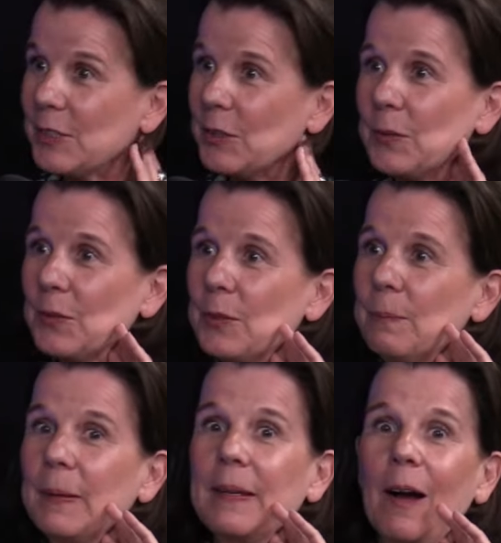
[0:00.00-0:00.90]
to to
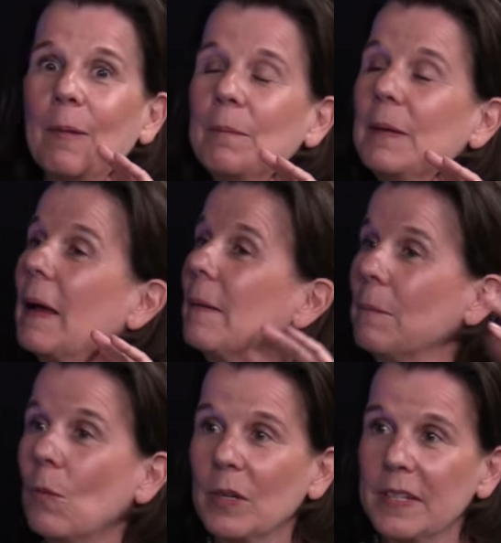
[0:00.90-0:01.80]
become
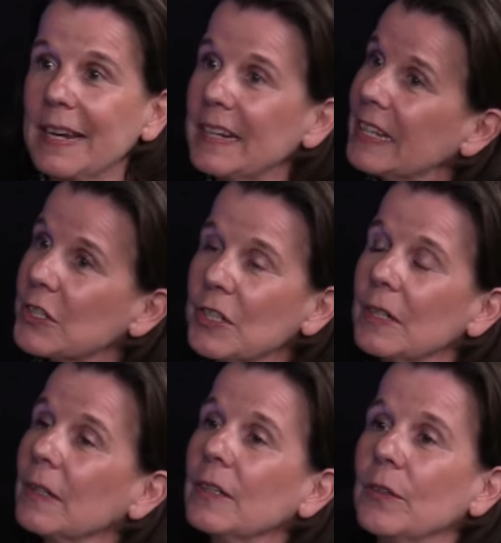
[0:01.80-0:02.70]
more
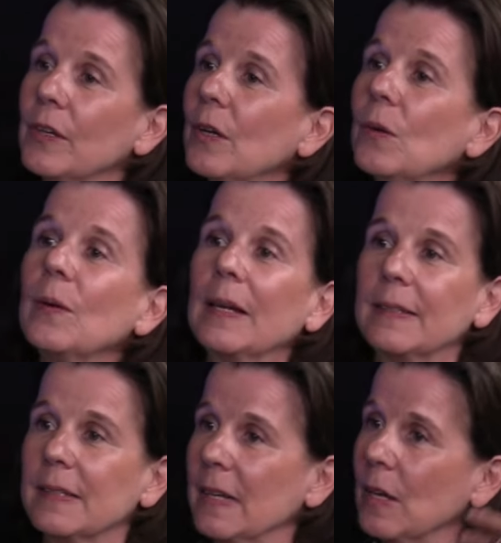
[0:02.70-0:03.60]
international, you know,
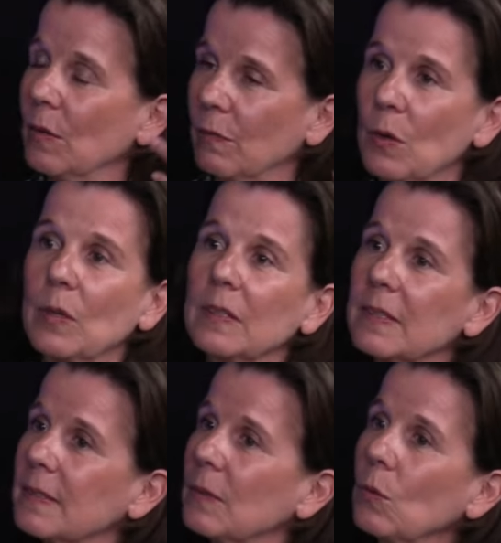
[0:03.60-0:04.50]
and
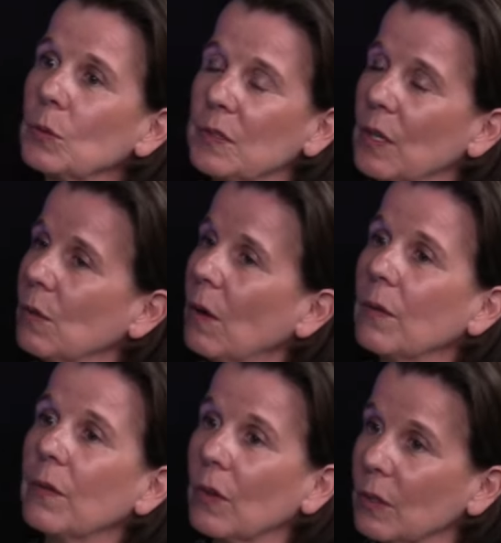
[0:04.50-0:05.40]
focus also on the